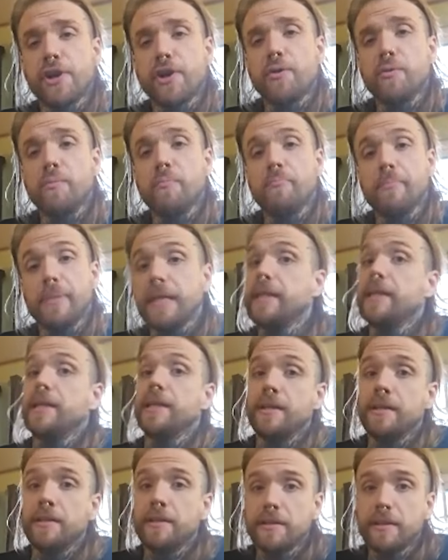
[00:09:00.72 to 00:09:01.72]
so
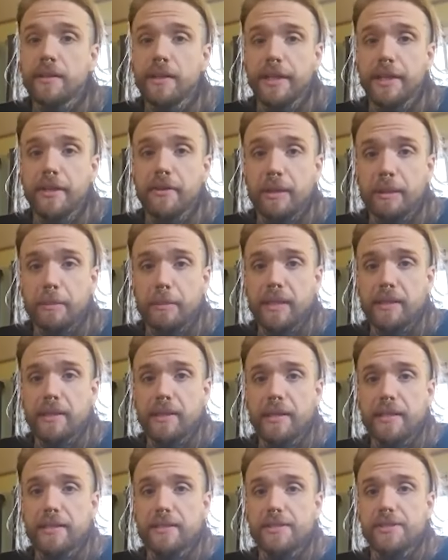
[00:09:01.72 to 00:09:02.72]
mean. You know what I mean?
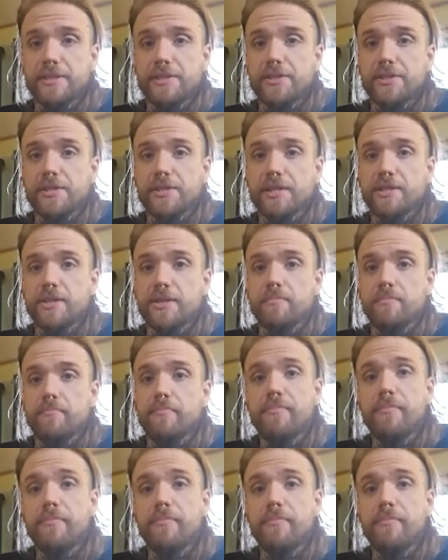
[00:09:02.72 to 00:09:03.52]
Like, this is just such a